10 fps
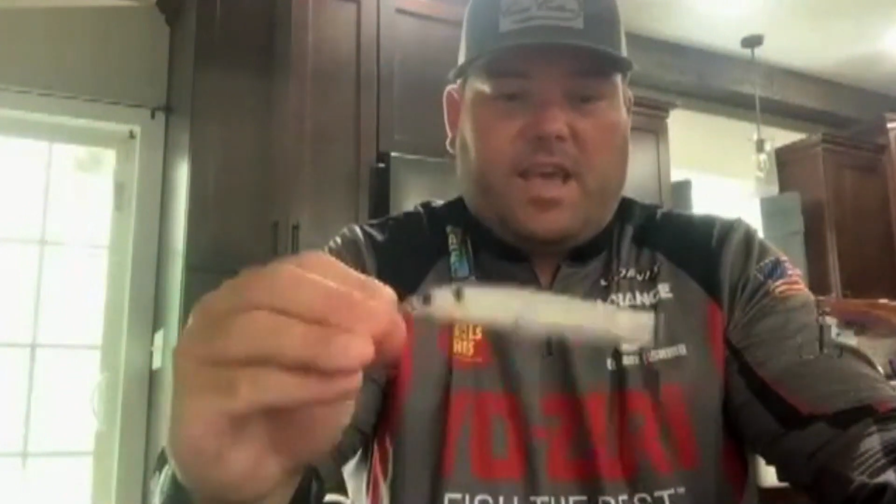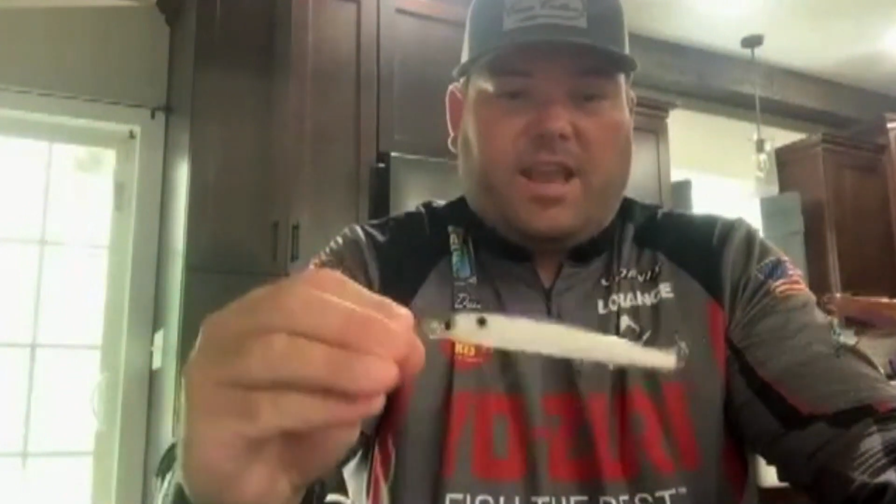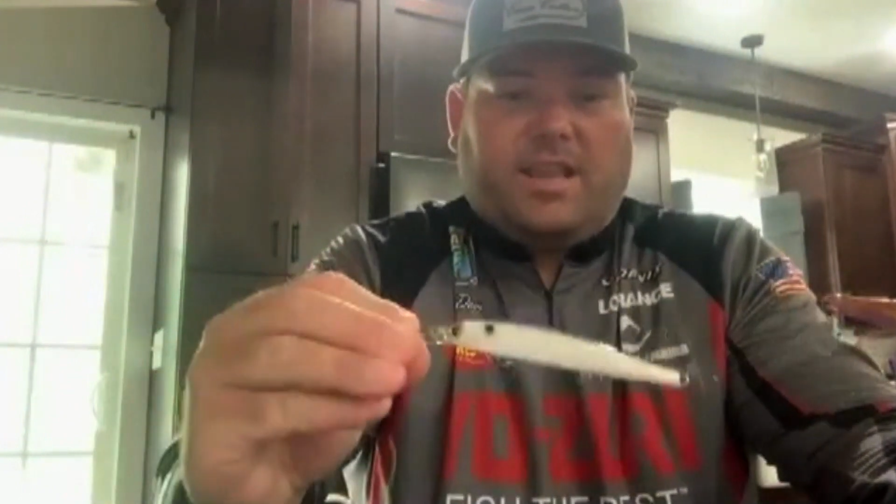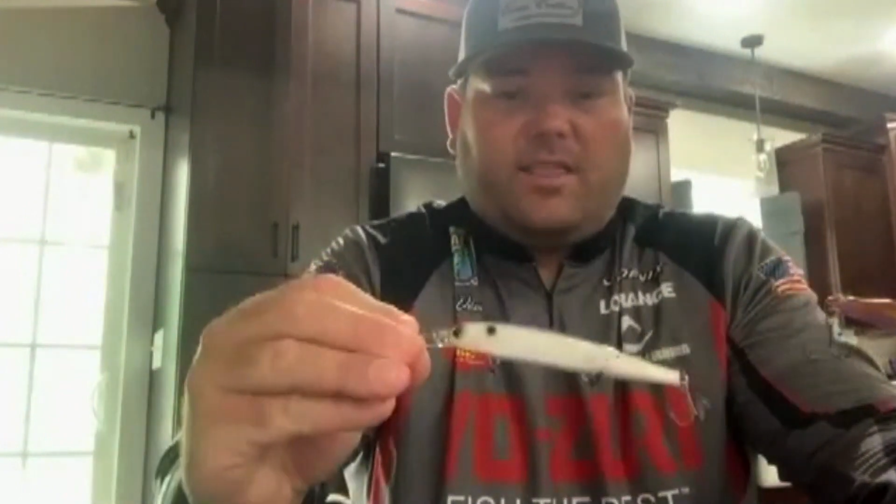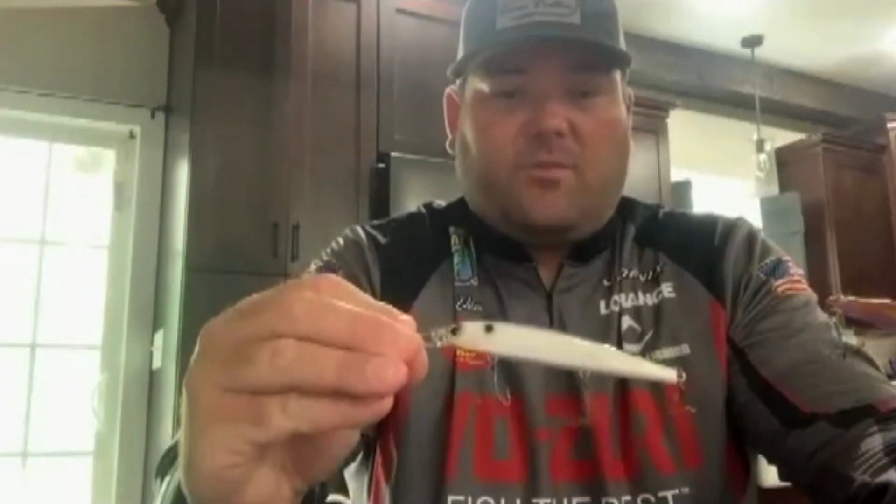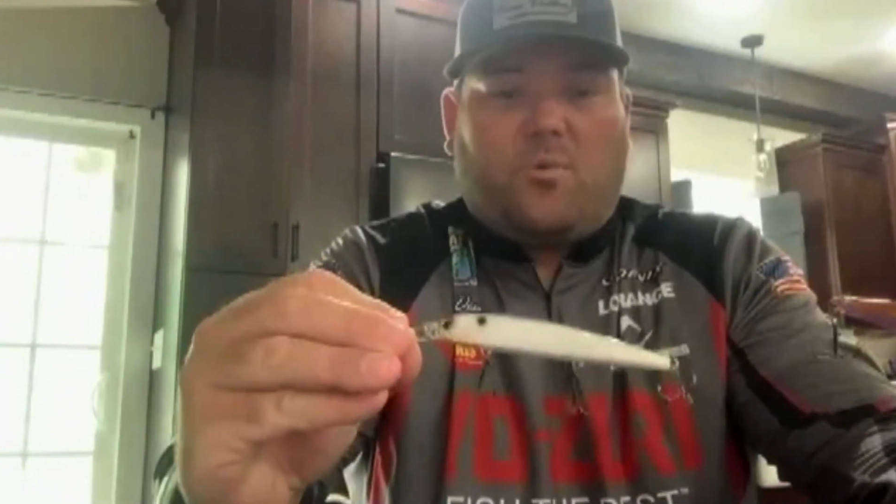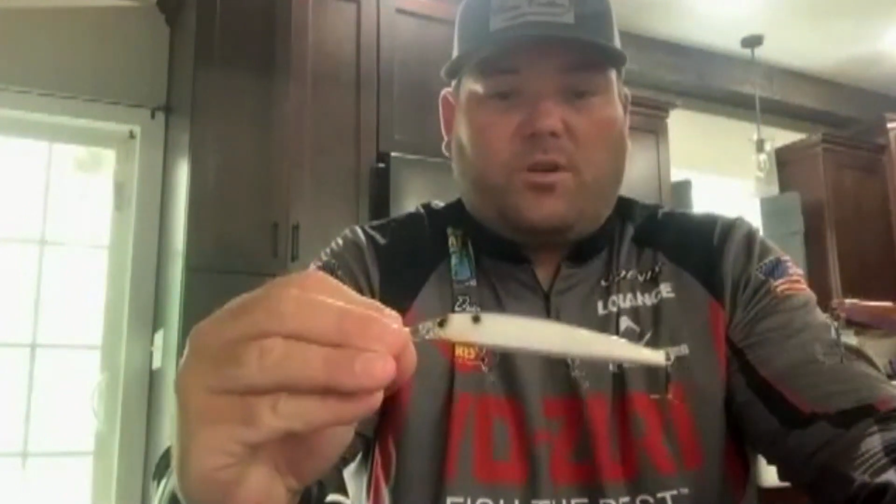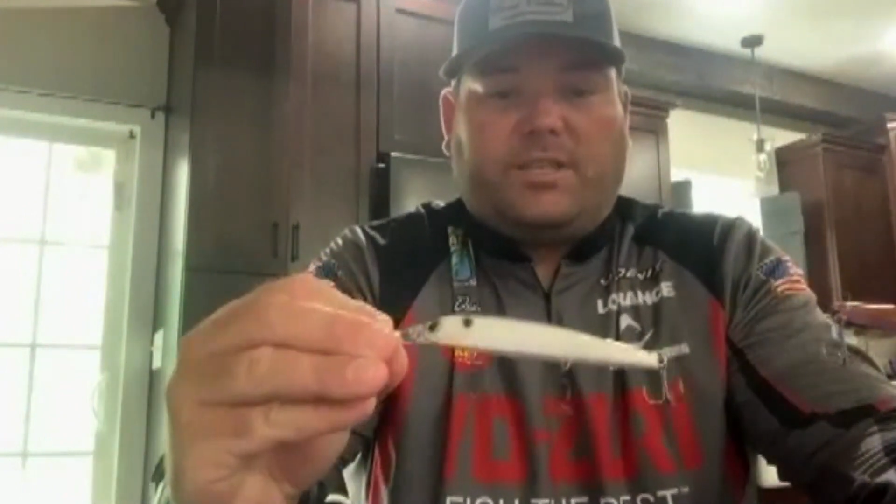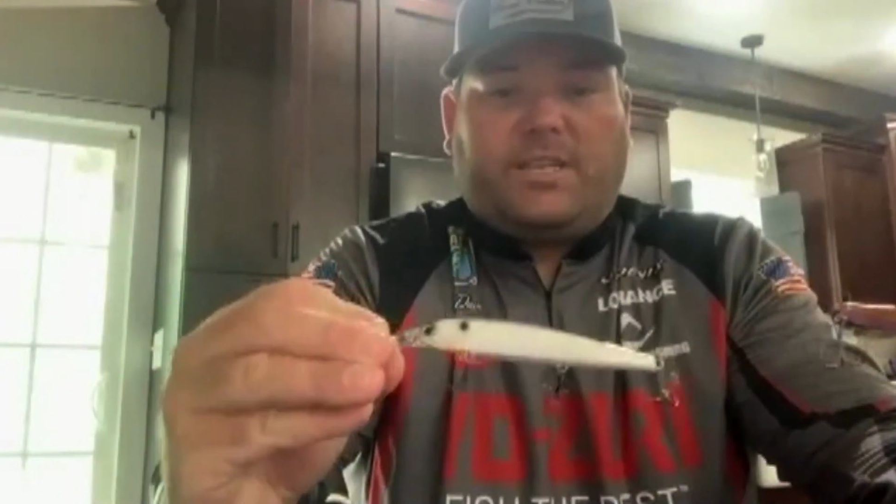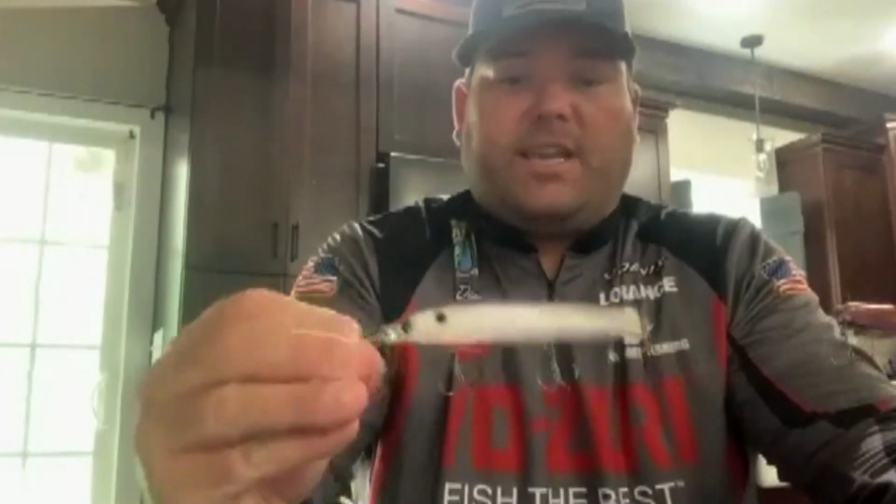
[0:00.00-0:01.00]
and then the
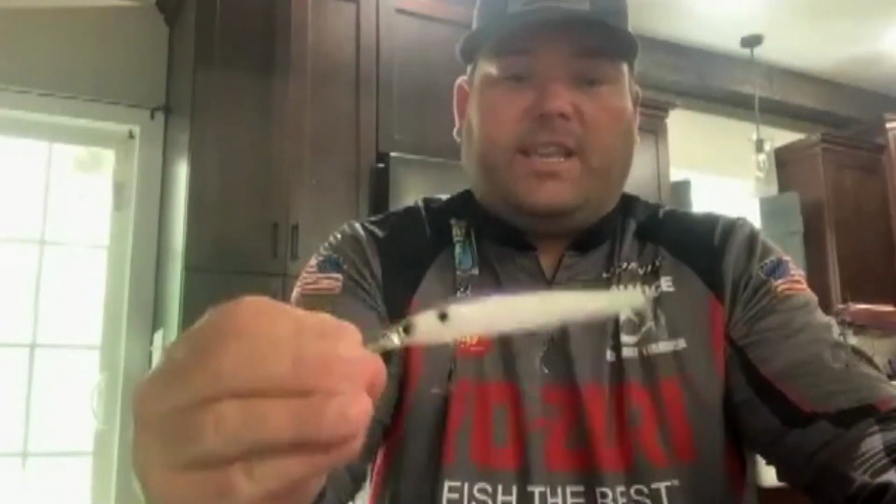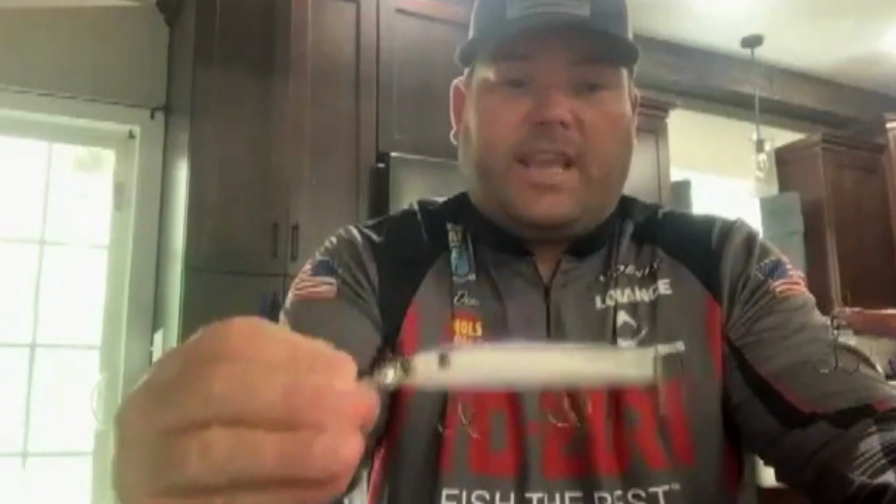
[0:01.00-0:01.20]
110